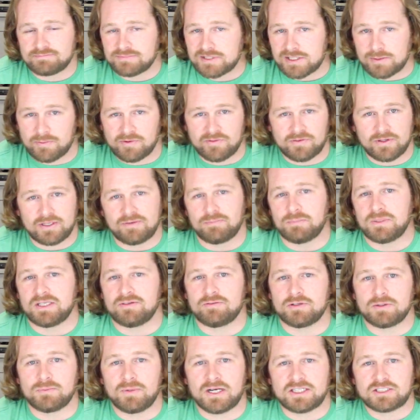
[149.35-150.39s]
some of them
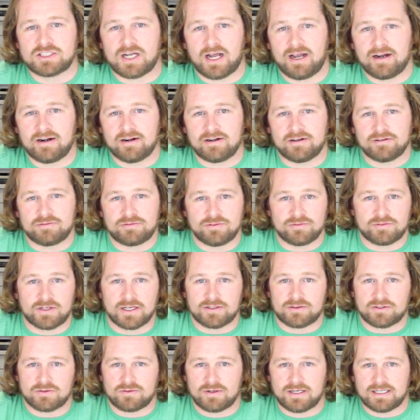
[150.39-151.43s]
even much higher if you've
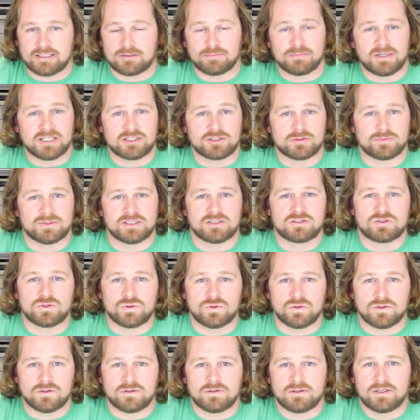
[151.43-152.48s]
got the right measurement
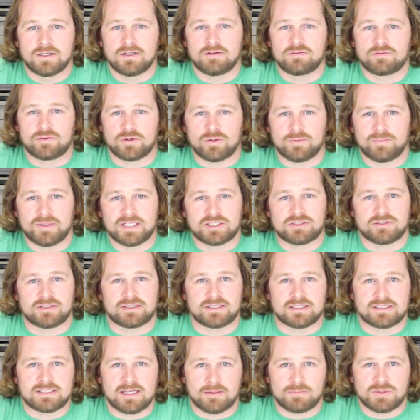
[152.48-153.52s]
tool for measuring
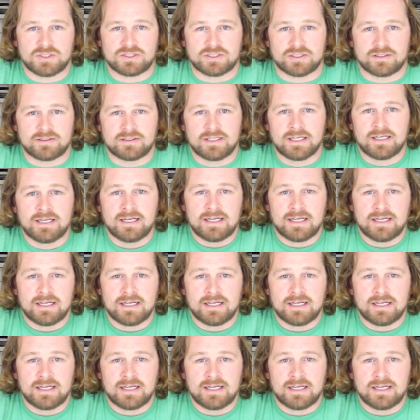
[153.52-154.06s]
the temperature.